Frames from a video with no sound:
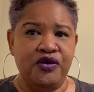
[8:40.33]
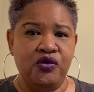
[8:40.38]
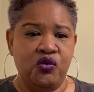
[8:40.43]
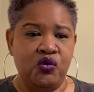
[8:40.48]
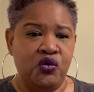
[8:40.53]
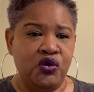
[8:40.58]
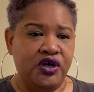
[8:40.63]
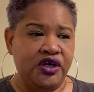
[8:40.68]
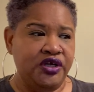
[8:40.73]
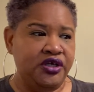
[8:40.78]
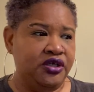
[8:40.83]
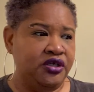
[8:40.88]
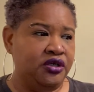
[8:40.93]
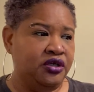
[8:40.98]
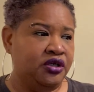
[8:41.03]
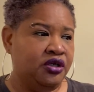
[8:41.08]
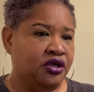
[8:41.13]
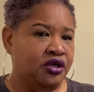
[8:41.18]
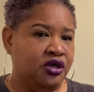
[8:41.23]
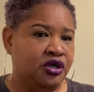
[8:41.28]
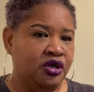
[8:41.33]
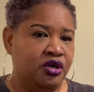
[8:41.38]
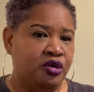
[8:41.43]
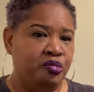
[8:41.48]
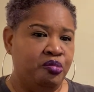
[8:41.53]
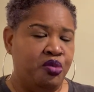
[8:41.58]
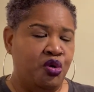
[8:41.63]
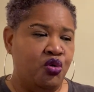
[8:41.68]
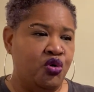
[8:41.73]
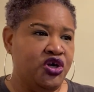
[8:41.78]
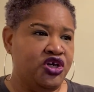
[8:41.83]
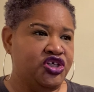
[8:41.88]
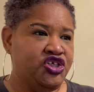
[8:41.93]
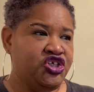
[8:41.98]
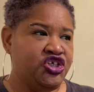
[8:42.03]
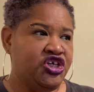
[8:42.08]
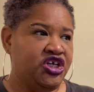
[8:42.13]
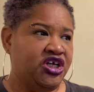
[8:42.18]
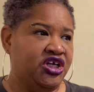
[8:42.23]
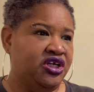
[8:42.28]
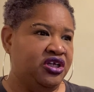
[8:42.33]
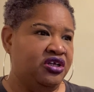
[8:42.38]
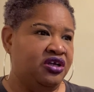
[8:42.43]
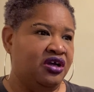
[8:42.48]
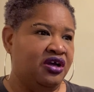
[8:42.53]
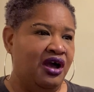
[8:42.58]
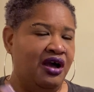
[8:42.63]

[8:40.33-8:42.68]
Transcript: on portion.